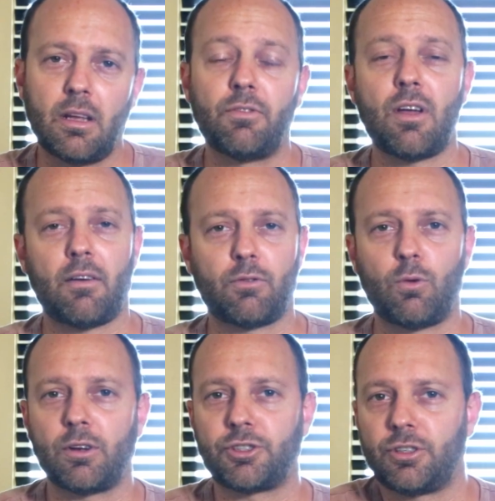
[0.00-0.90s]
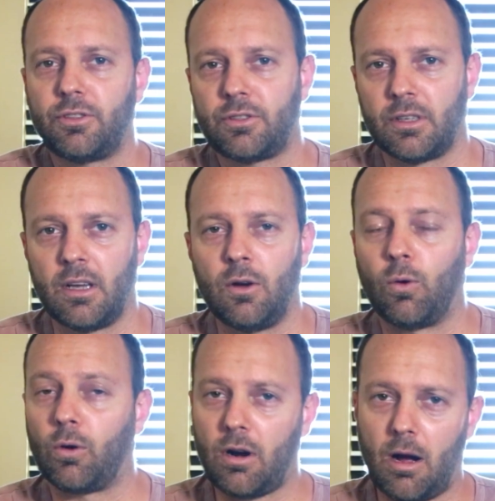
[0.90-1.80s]
If you have questions
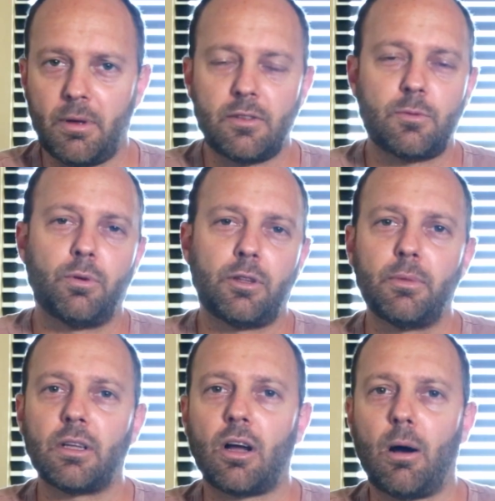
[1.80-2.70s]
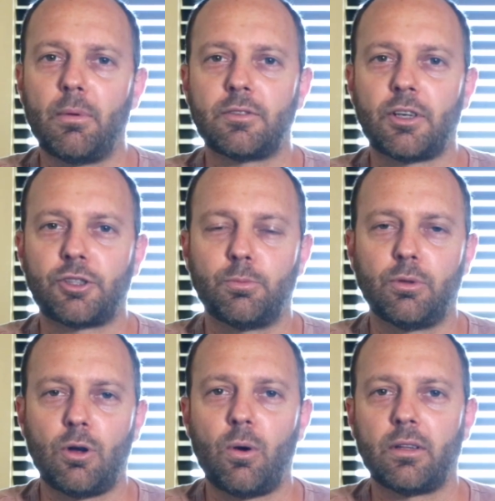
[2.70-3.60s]
or comments, put them in the comments section below.